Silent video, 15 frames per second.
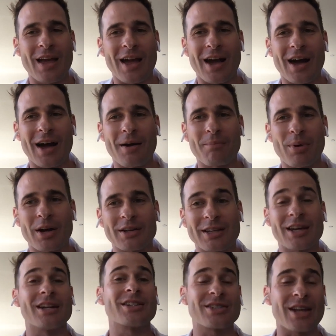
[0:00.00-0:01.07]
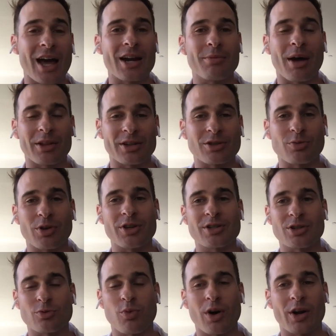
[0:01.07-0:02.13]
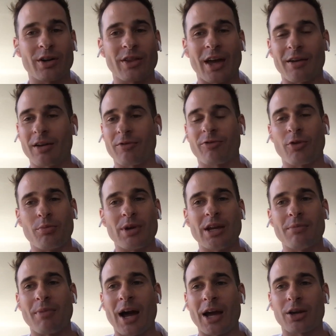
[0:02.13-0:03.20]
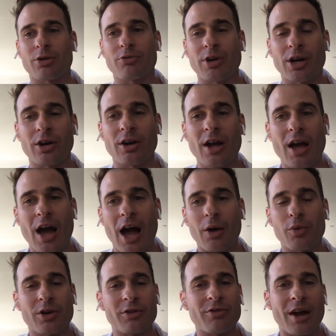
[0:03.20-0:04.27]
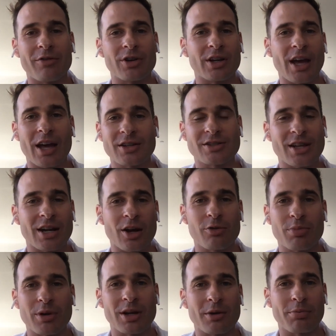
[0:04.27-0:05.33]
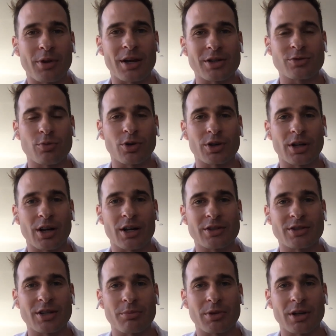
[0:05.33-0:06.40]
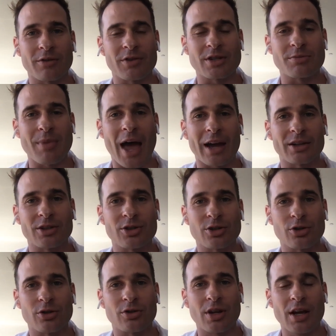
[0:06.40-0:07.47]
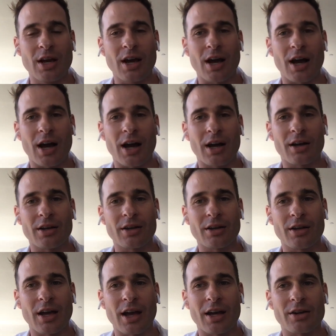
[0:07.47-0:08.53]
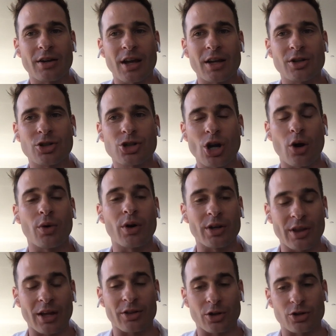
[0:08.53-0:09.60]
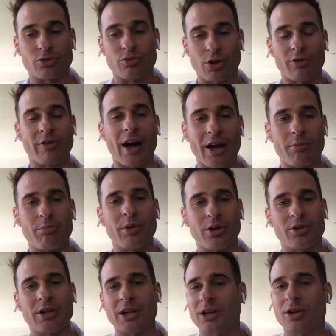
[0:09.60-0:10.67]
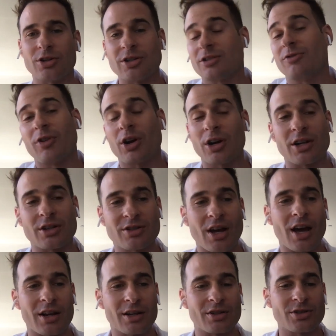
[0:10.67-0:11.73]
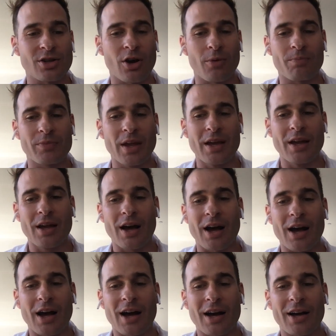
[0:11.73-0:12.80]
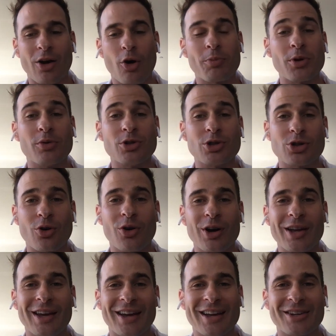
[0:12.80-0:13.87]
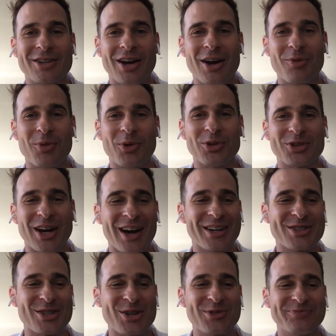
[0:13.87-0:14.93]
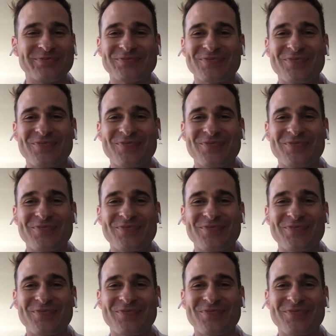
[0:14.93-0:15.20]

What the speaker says: But get excited about this one. This is one that, for me in my career, I would have never guessed that I would be at a place working on something of this magnitude and showing that there's real viability here. It's very exciting. So hope you enjoy, and we'll talk soon.